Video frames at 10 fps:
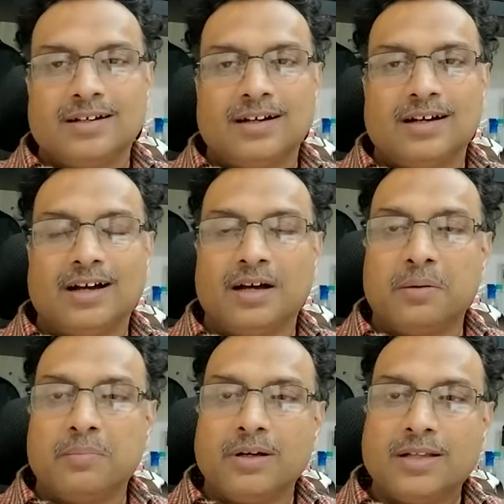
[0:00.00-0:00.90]

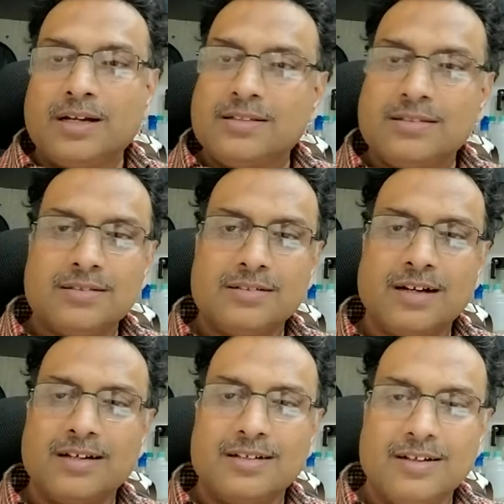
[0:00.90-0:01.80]
That is
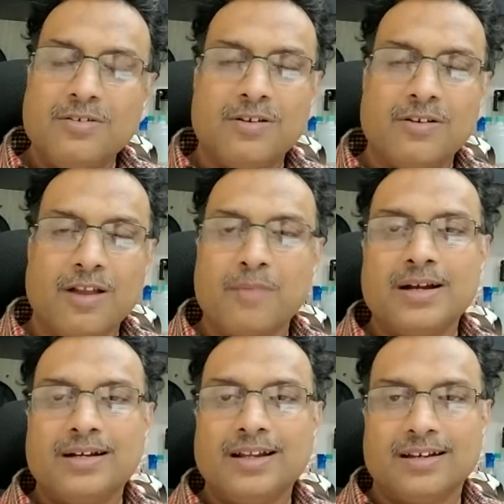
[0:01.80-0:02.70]

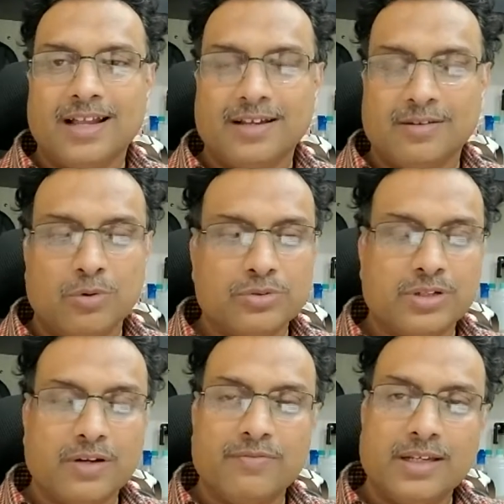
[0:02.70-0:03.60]
normally done. Like
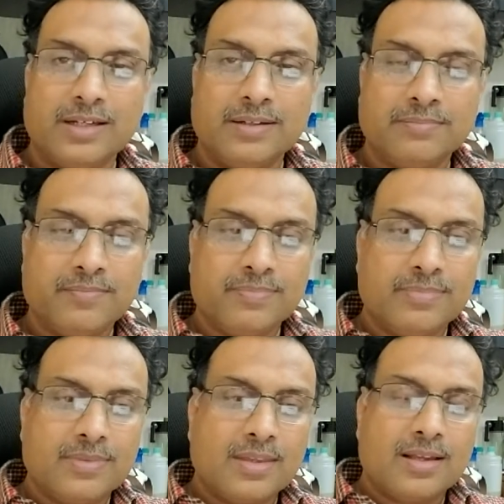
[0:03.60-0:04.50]
most of the
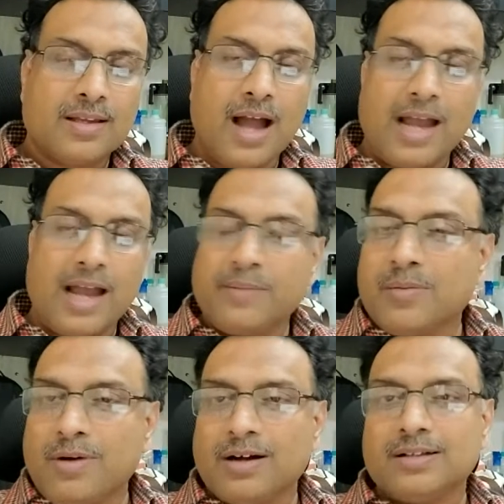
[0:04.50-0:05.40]
animal
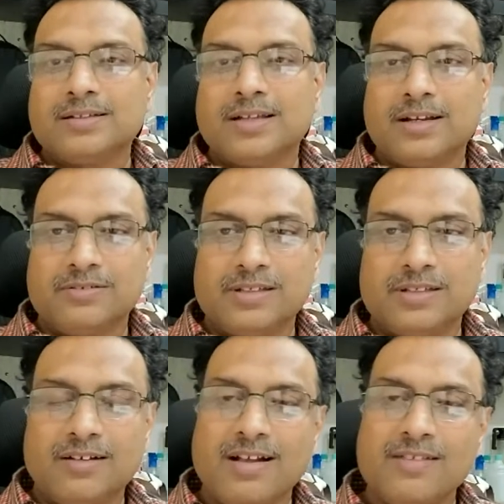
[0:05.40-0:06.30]
models that you see,
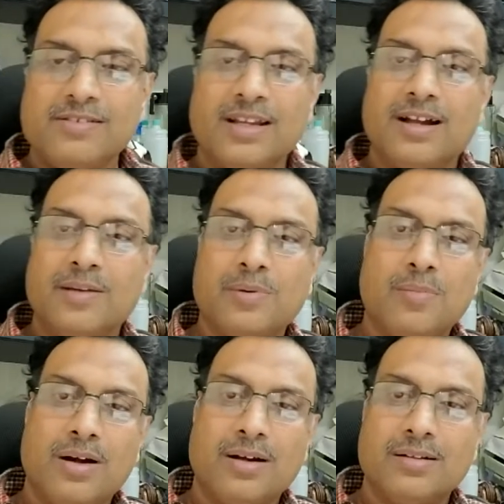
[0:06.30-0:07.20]
transgenic animal
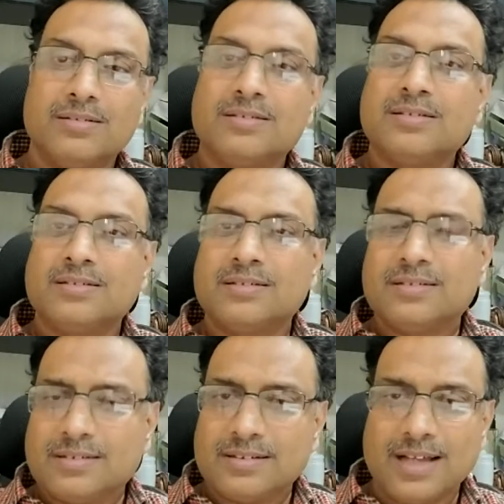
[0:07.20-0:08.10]
models,
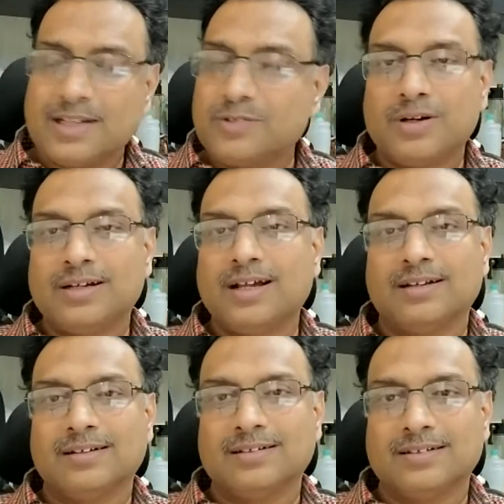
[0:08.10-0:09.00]
that is what done,
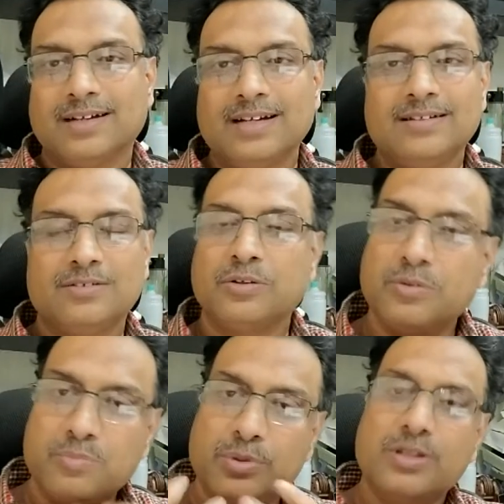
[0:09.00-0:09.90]
right? So
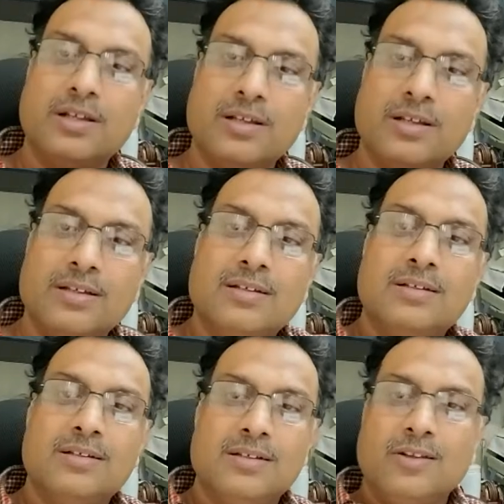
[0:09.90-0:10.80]
you put the
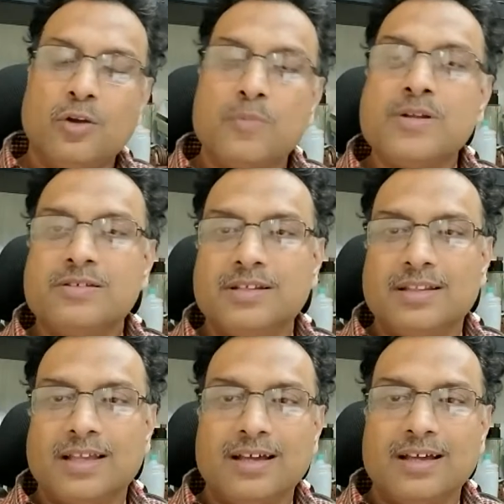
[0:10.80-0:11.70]
human gene
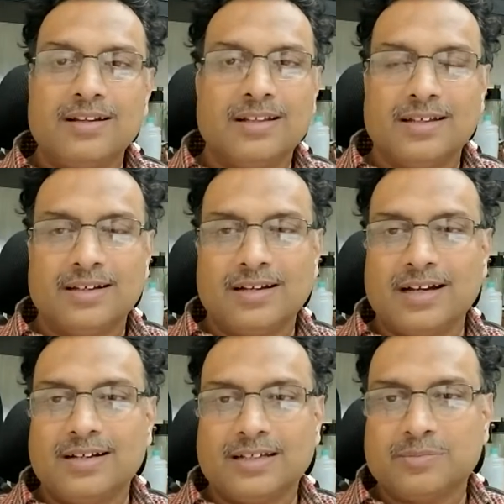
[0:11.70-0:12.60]
there and then let
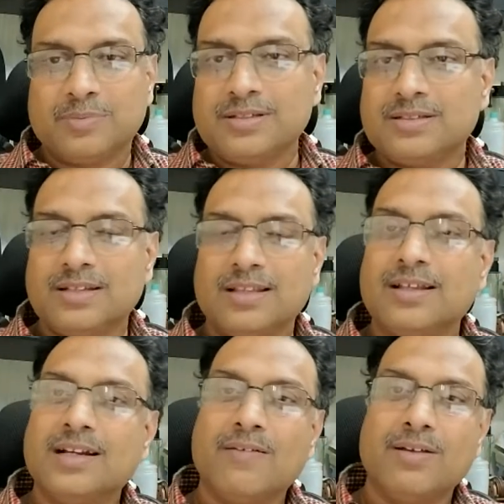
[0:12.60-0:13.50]
it express and
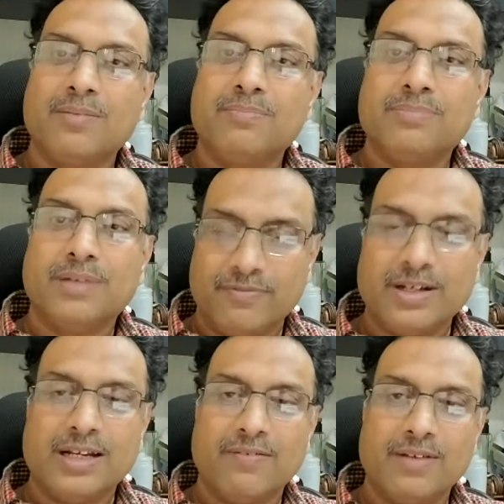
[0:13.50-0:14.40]
then develop. If
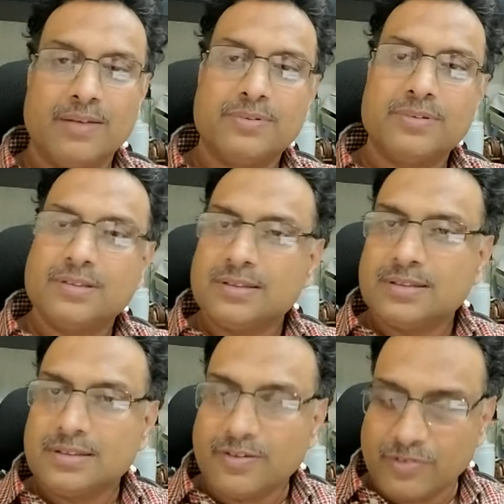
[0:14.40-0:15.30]
it develops
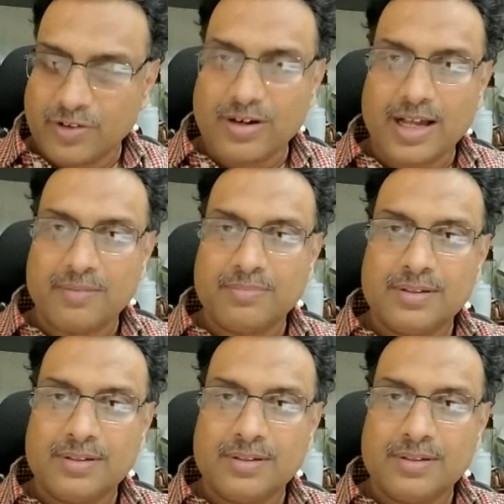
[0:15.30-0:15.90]
the phenotype,